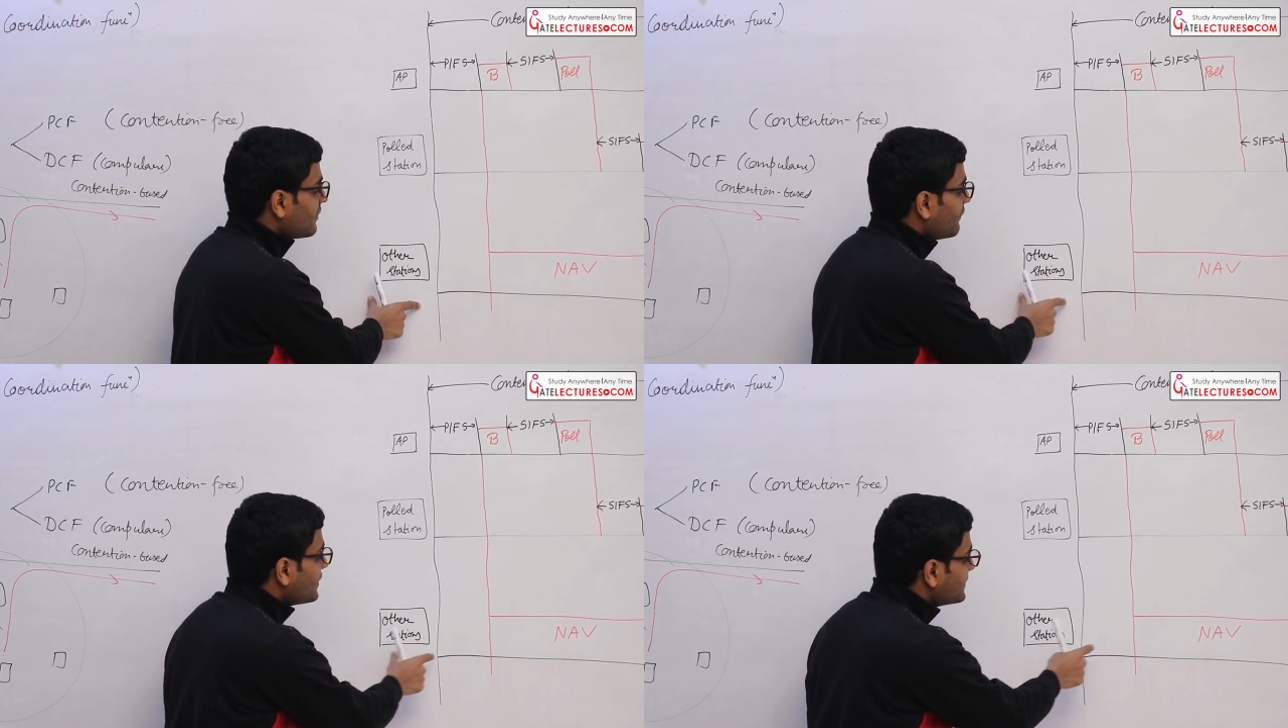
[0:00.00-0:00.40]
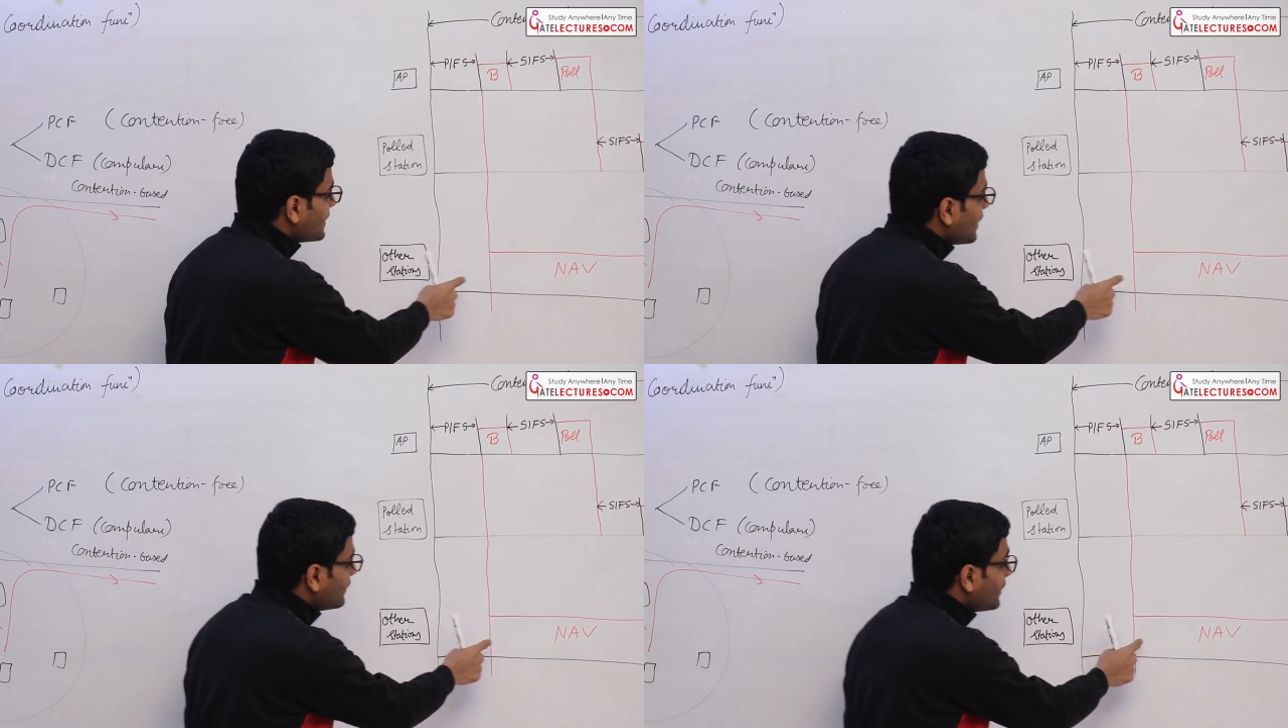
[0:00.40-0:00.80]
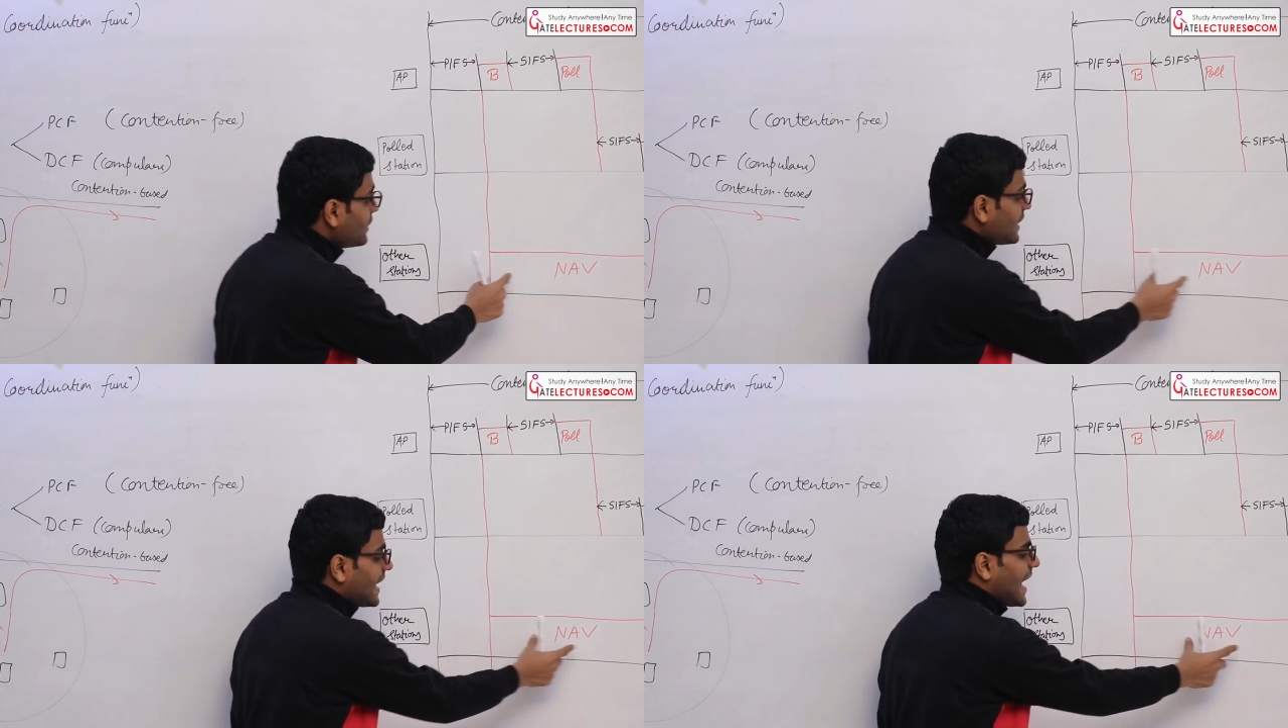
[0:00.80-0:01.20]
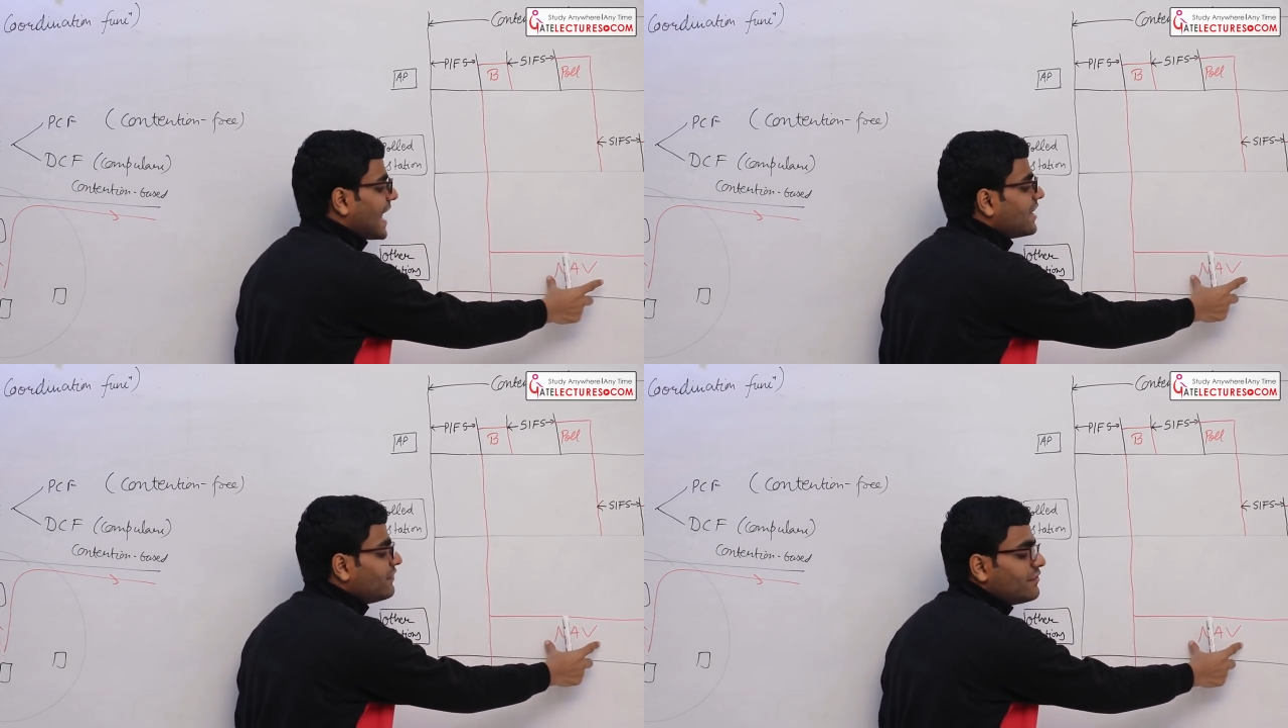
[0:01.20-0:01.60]
will start their
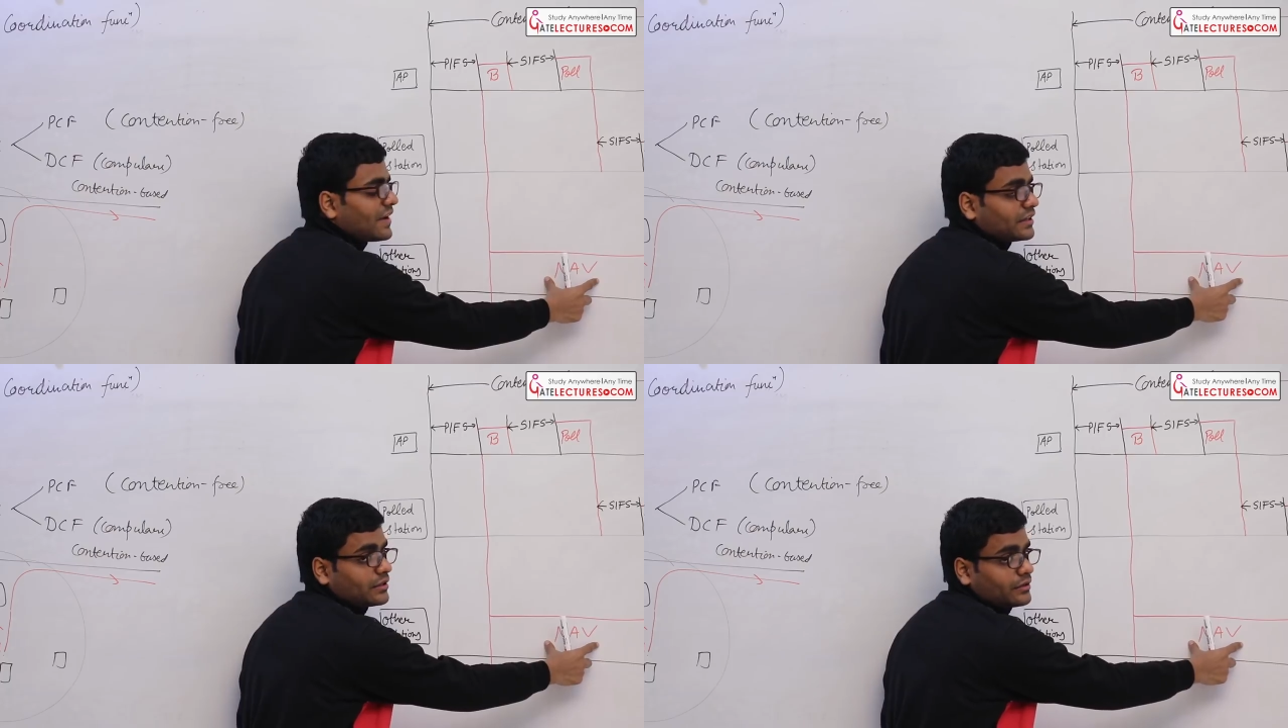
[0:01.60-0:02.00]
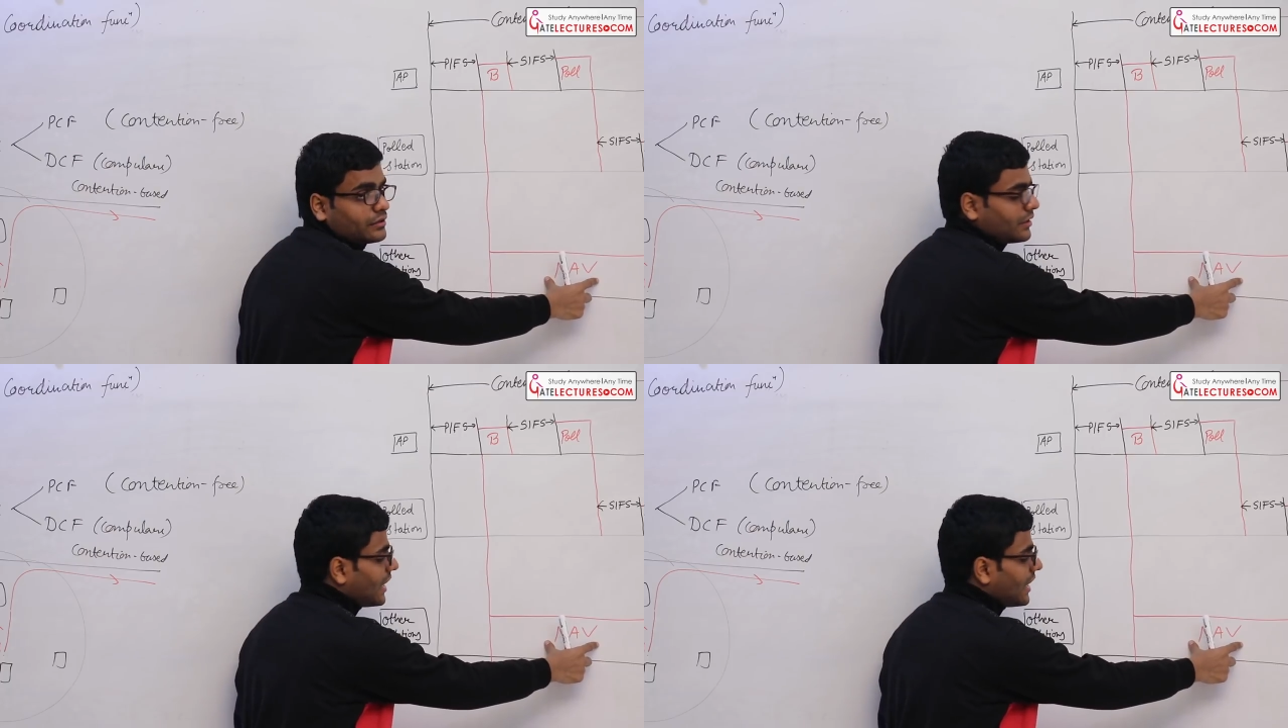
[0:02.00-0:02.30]
NAV vector,